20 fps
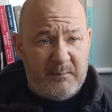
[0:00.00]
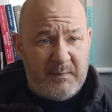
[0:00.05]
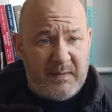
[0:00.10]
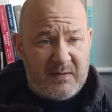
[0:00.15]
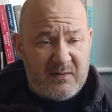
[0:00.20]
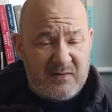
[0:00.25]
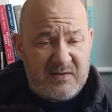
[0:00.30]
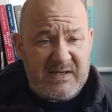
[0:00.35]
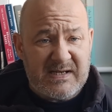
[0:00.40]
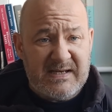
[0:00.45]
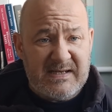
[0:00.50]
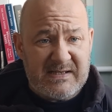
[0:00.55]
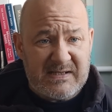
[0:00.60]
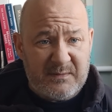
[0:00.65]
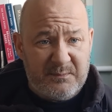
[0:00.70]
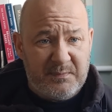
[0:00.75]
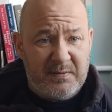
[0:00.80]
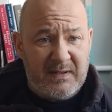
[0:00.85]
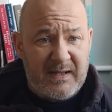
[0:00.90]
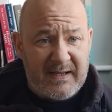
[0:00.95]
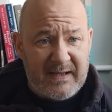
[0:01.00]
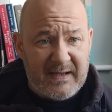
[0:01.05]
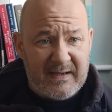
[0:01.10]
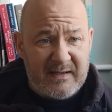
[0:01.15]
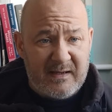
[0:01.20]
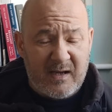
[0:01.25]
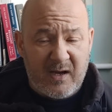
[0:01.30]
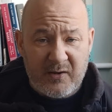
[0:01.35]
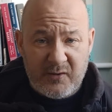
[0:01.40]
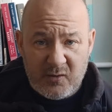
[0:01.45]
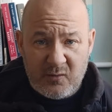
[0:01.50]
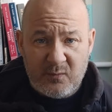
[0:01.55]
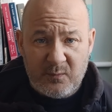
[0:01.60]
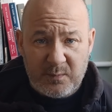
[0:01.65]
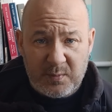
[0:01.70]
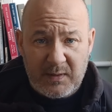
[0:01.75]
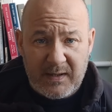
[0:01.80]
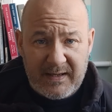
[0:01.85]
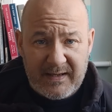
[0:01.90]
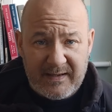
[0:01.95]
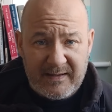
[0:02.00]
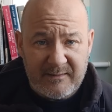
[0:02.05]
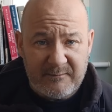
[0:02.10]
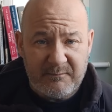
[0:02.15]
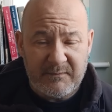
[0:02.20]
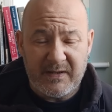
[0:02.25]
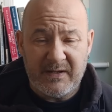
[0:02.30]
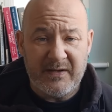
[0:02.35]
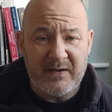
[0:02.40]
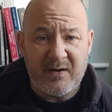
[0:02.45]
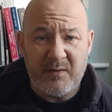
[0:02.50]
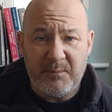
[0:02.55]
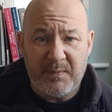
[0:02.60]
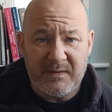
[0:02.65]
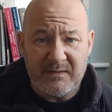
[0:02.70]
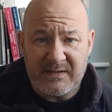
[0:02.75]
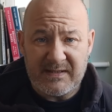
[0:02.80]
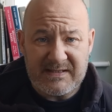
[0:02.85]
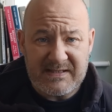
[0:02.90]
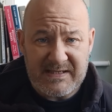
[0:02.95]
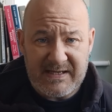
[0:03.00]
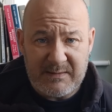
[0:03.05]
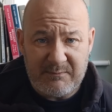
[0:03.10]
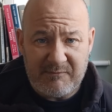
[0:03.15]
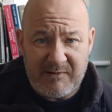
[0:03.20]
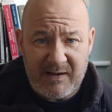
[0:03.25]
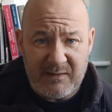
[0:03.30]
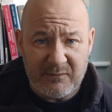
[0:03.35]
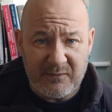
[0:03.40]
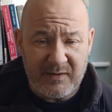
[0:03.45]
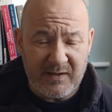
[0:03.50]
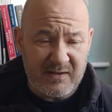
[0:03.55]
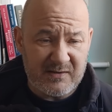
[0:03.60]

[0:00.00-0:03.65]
Because he's a young player that you can build a team around.